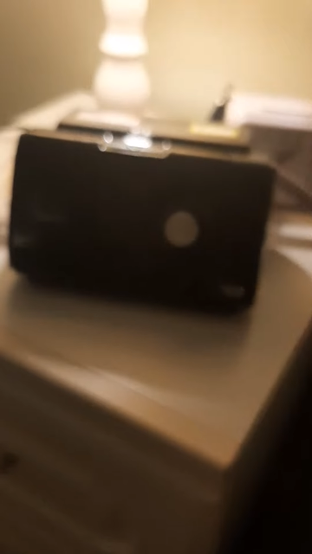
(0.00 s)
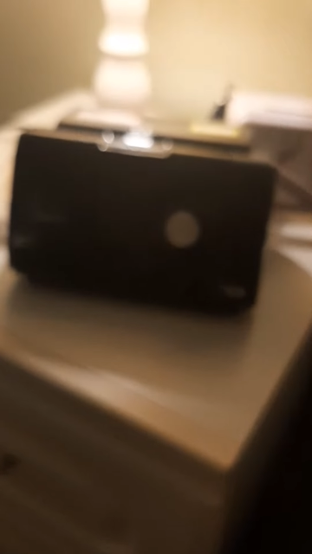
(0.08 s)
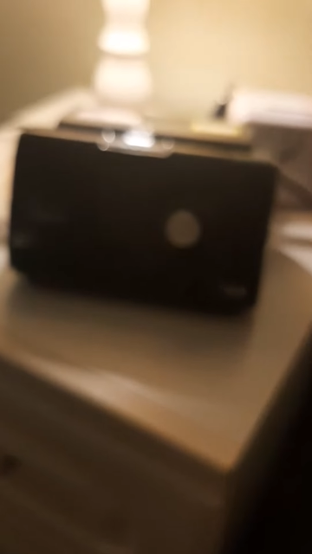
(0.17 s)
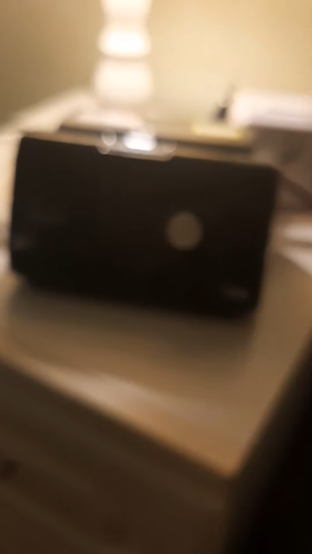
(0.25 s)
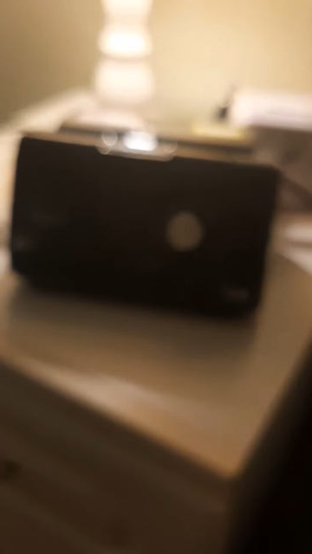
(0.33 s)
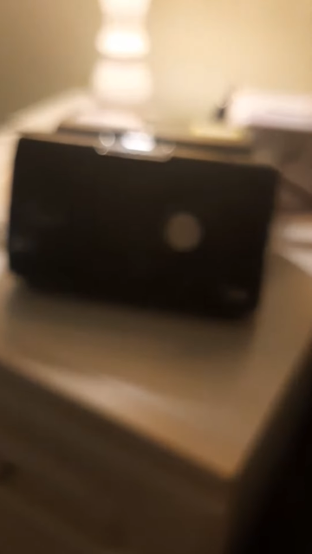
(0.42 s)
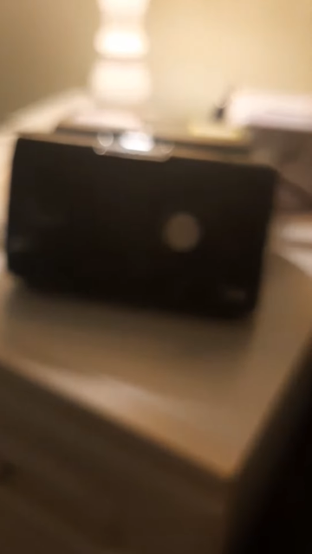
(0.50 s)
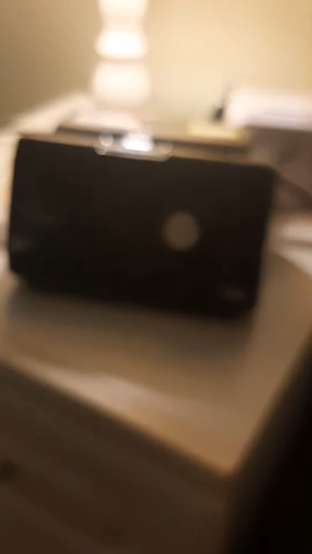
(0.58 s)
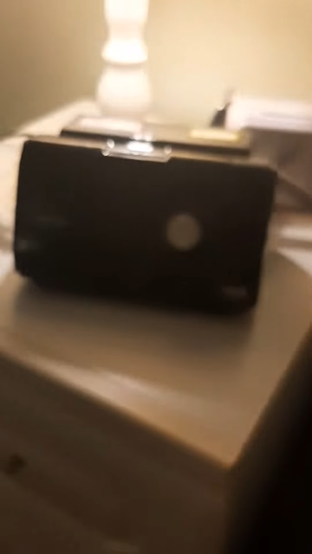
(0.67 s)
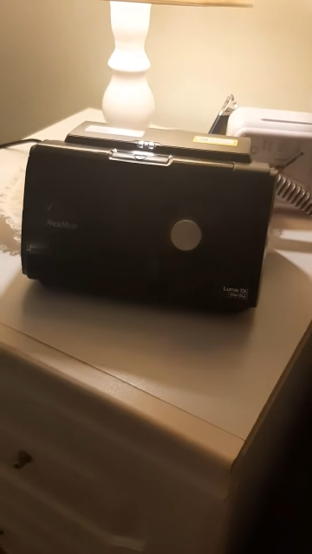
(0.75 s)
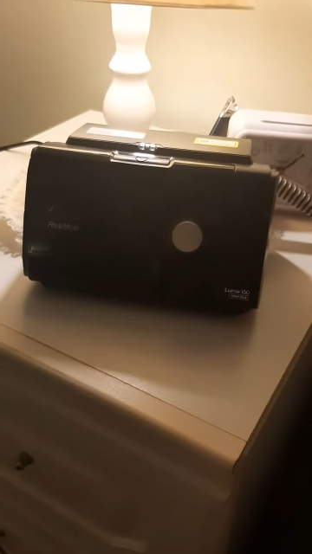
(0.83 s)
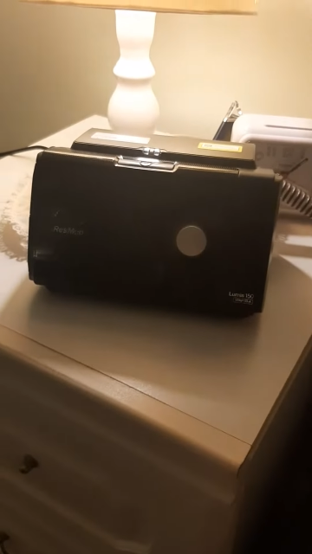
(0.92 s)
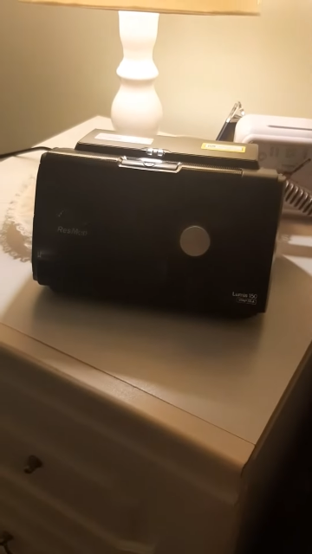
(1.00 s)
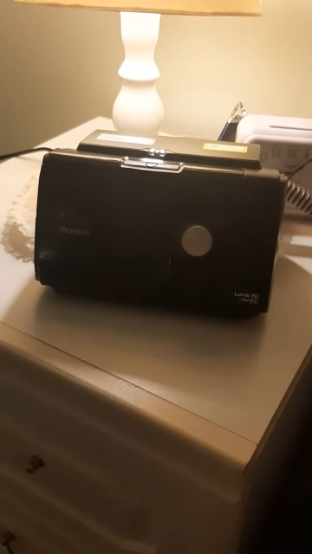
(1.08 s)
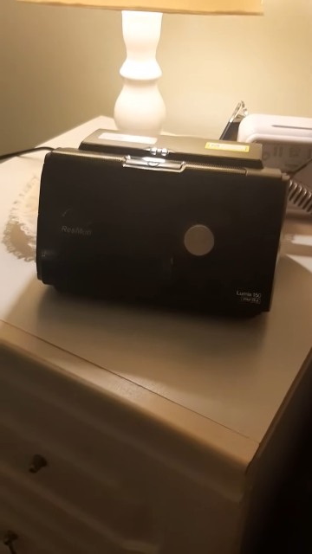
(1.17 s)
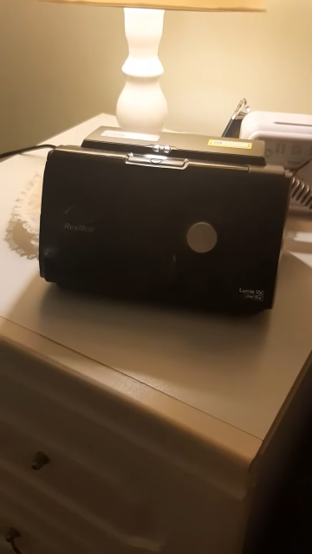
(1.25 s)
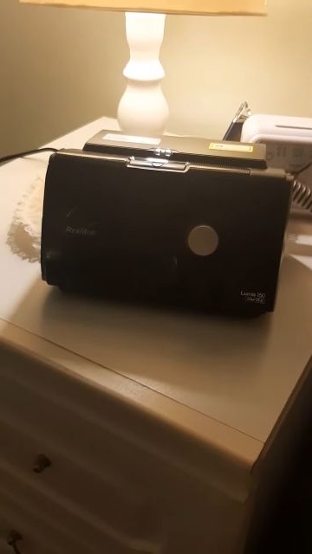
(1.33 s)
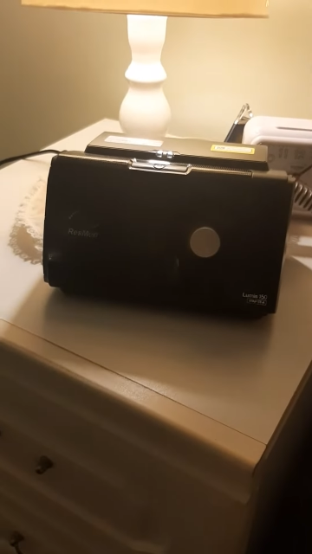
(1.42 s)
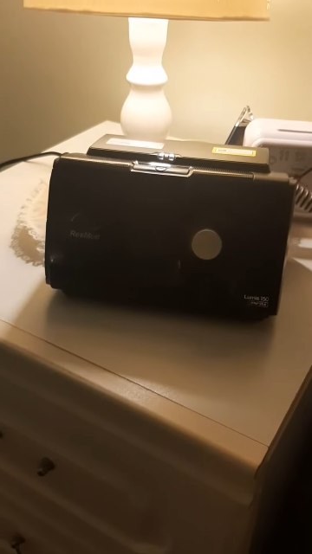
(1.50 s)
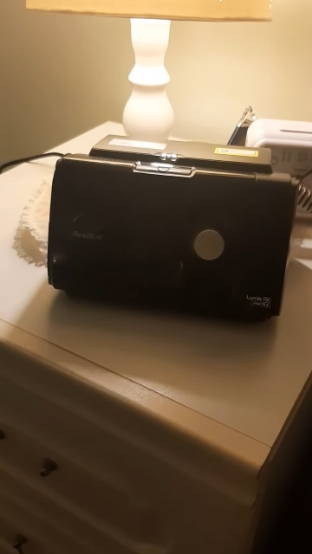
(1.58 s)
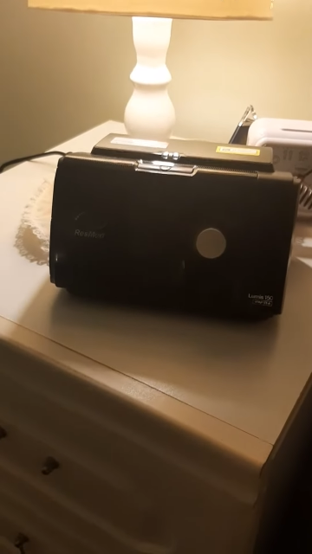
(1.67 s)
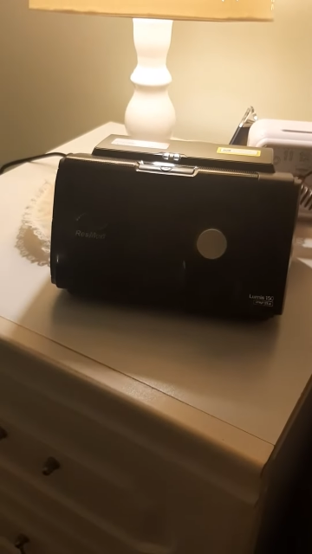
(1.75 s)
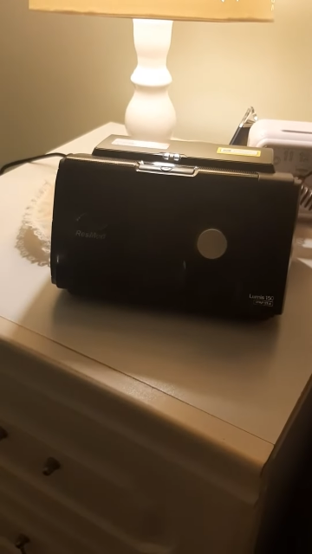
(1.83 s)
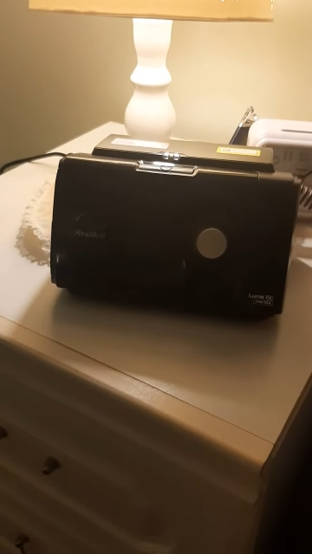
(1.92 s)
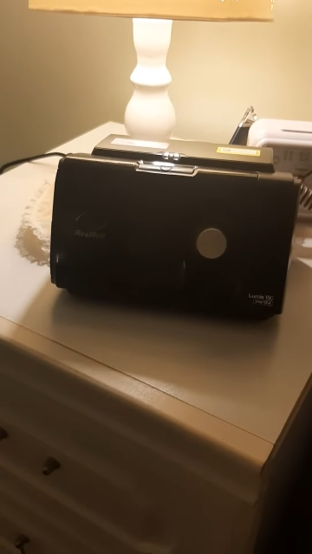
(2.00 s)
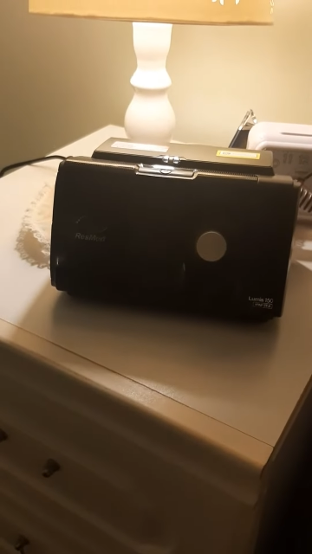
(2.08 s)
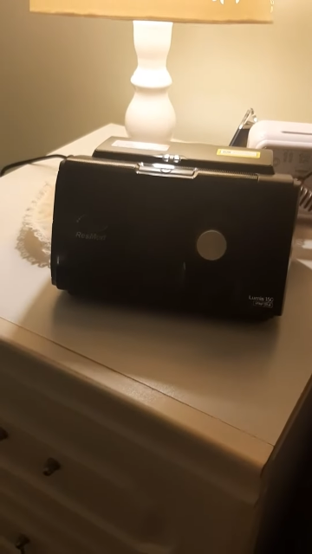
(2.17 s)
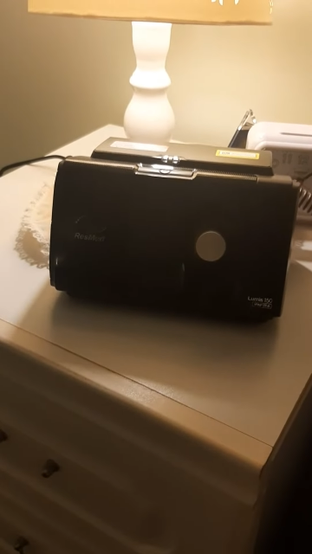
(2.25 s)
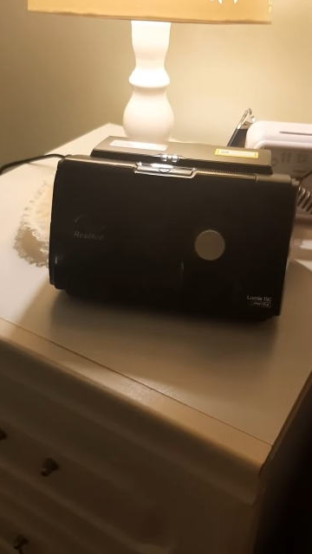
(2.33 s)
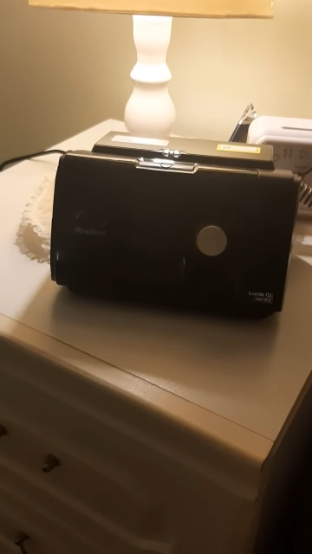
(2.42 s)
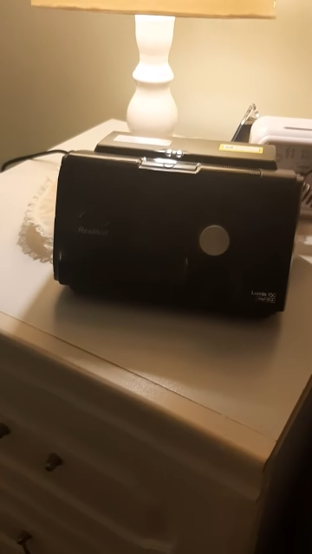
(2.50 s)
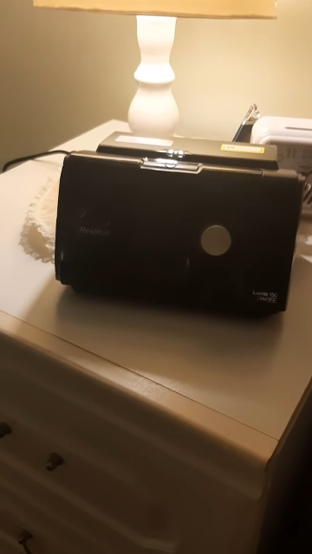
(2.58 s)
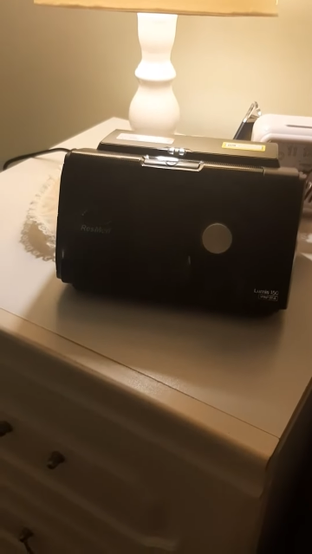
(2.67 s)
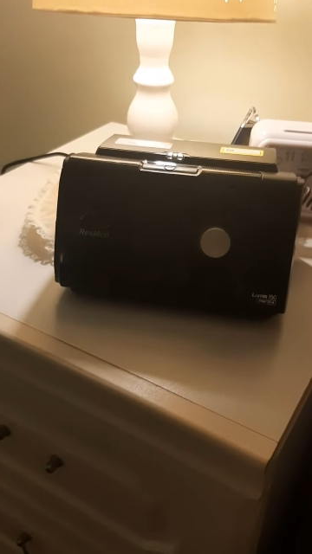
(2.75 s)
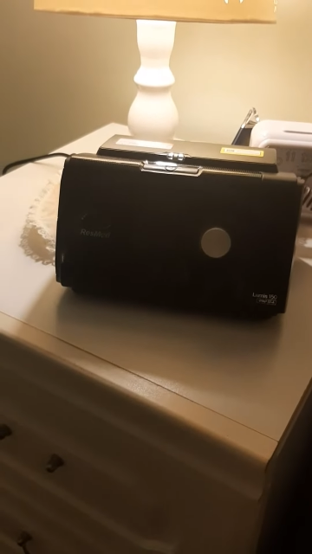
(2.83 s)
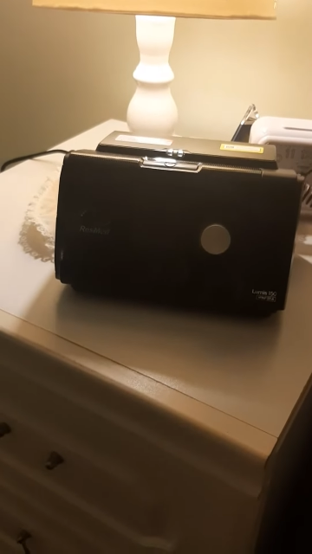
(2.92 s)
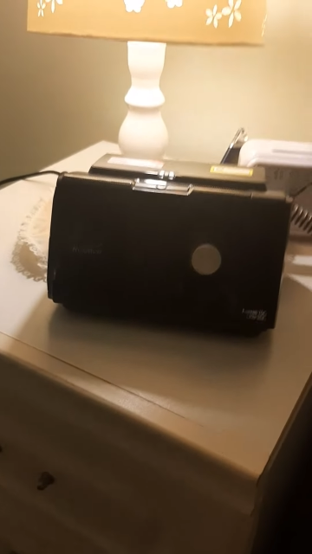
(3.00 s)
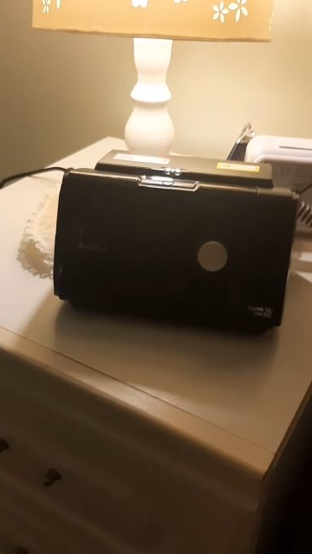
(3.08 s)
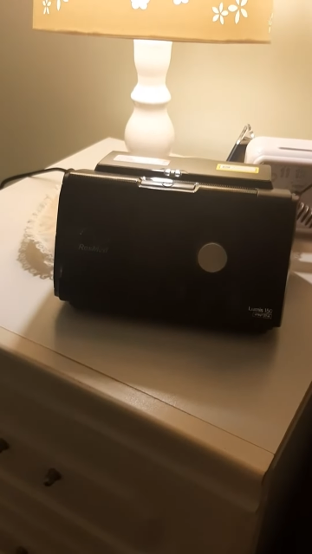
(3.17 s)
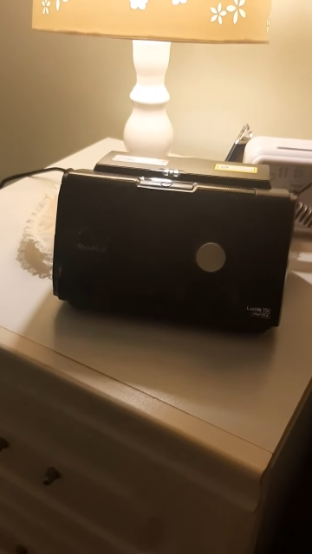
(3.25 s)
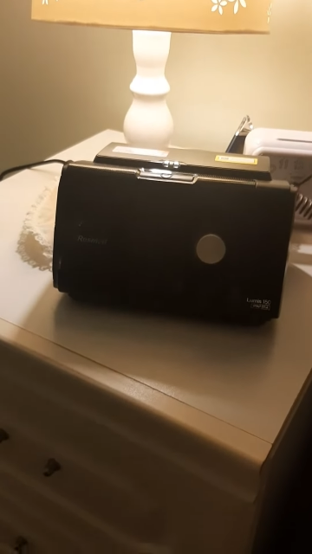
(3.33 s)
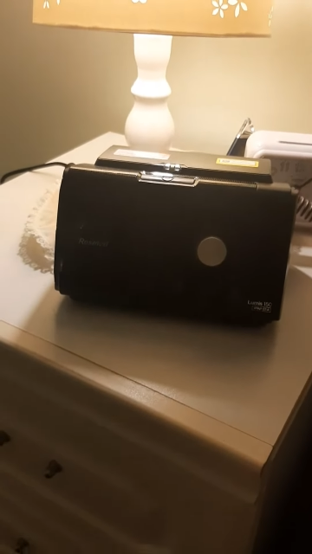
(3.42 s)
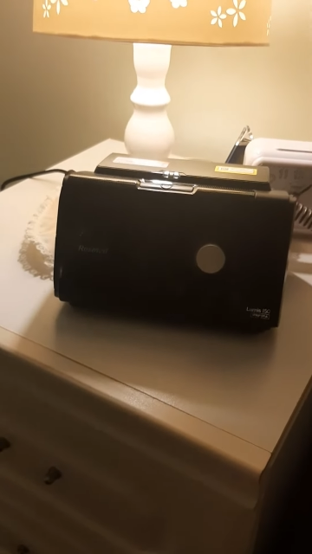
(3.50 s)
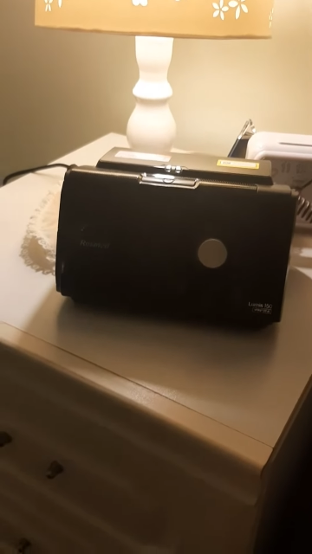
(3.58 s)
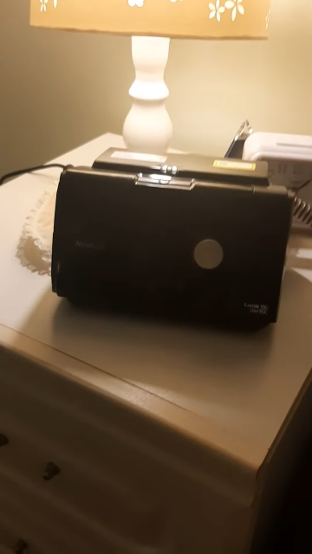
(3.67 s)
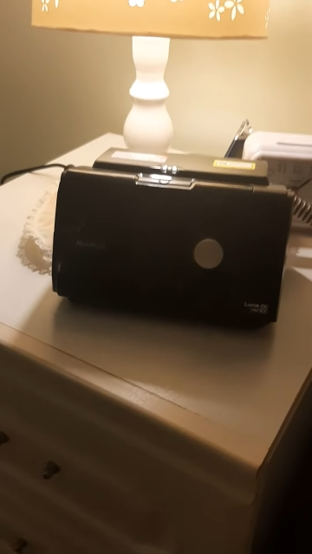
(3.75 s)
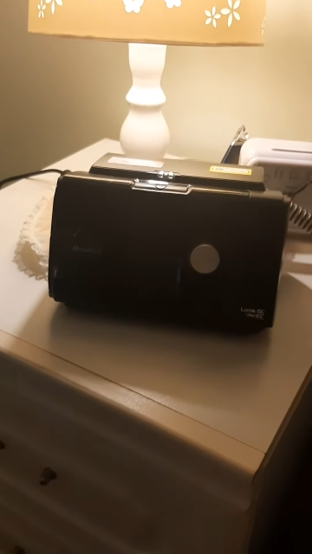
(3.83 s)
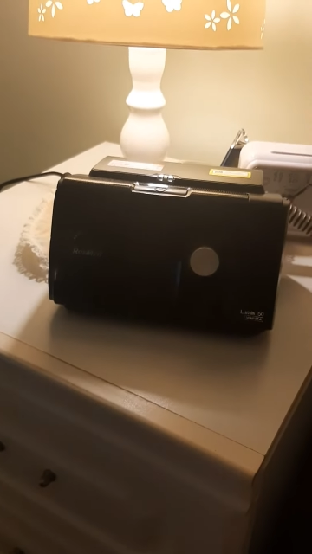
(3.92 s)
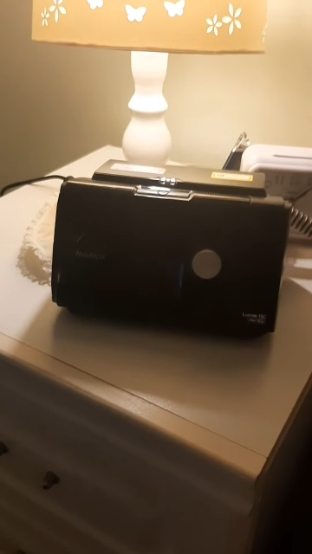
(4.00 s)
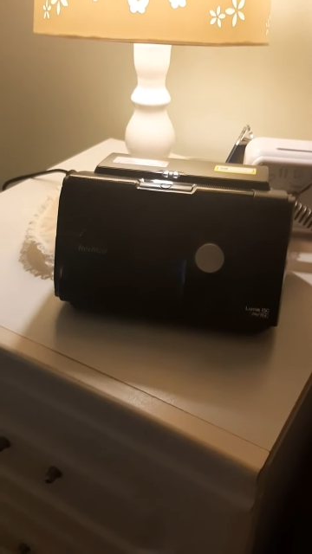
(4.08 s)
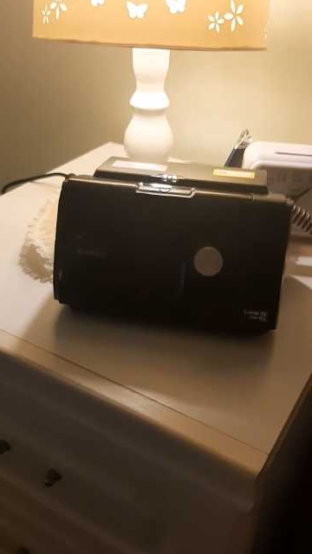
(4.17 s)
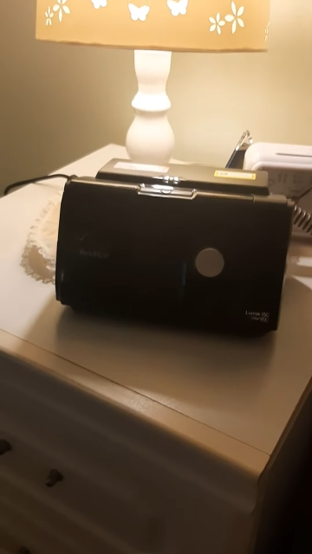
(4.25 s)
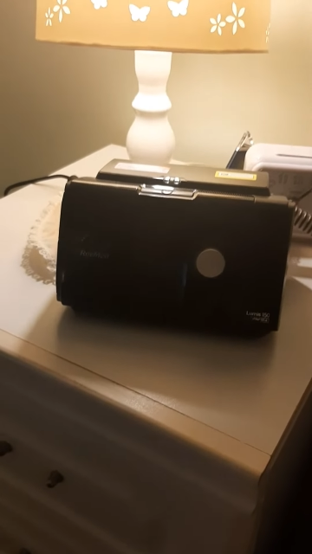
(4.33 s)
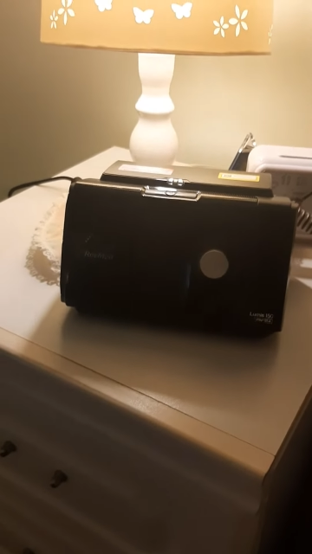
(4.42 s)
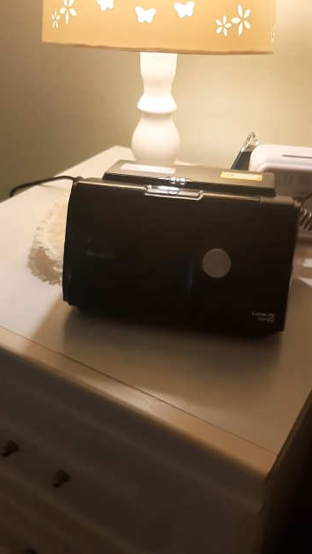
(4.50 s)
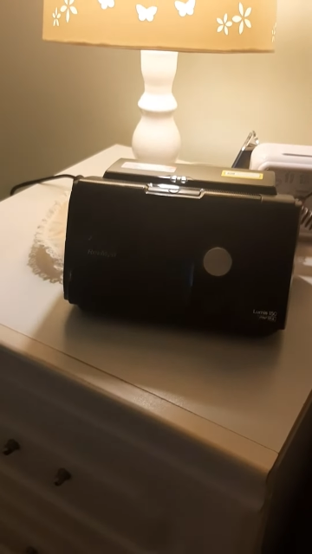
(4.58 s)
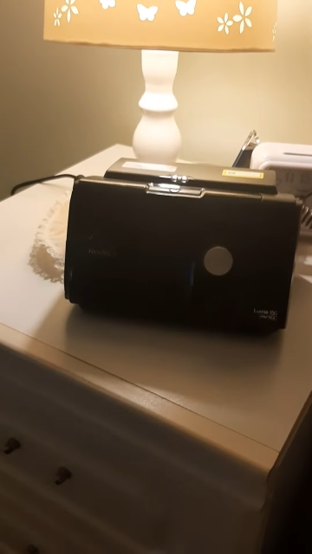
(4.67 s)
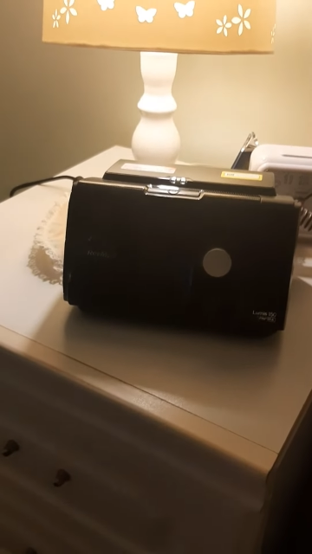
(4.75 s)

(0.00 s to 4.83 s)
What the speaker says: (no speaker visible)